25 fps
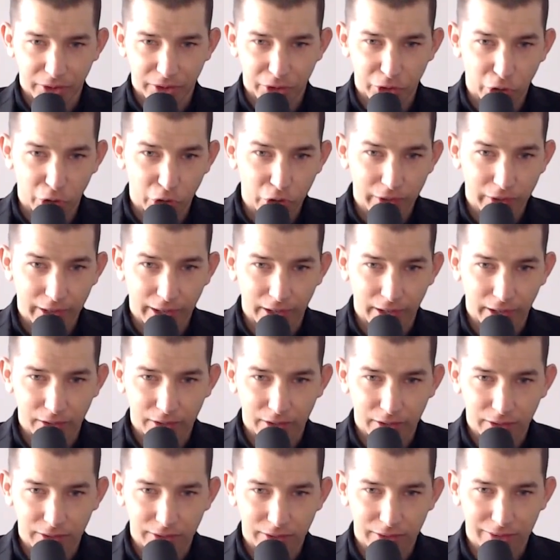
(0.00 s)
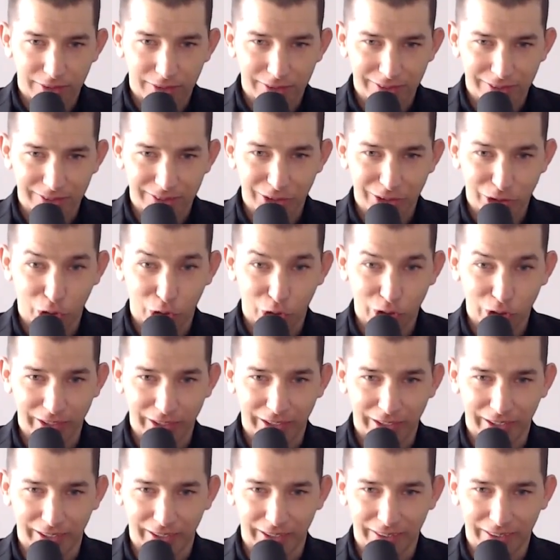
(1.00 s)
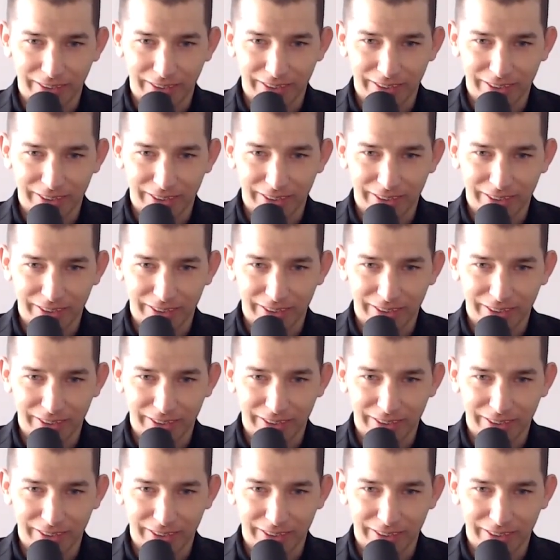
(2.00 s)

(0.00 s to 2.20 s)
You heard that. Start today.